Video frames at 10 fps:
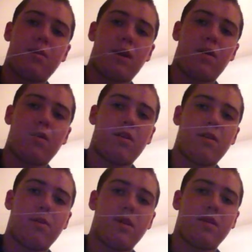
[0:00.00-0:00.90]
about
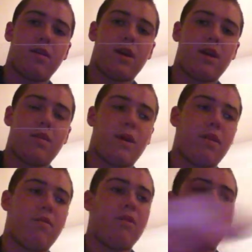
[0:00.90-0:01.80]
a piece of line about
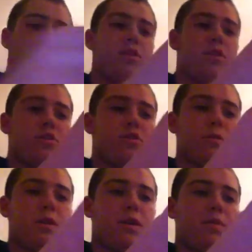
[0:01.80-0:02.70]
1 foot long. You can
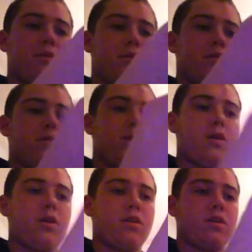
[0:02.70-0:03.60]
trim it up if it's too
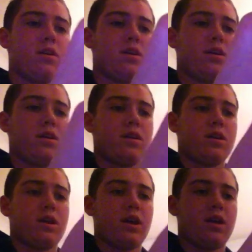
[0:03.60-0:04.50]
long.
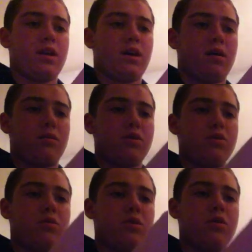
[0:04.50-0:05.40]
And what
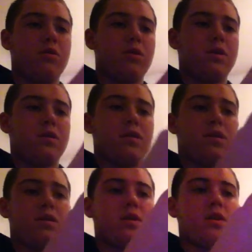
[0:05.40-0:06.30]
you want to do is
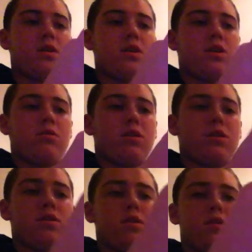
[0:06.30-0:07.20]
you want to